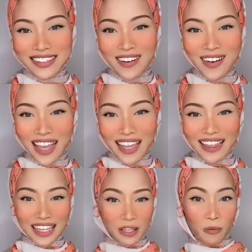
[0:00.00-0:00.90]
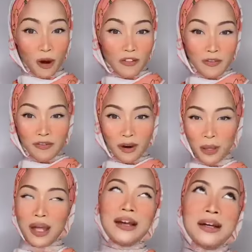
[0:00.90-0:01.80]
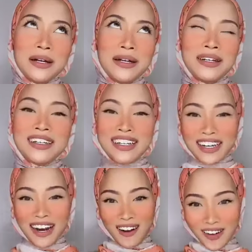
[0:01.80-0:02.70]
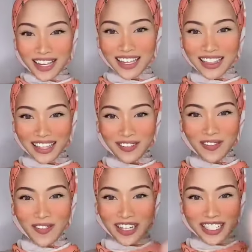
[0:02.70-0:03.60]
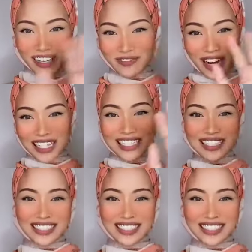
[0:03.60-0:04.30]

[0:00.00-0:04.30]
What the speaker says: Okay, thank you all for okay, thank you for watching. Bye.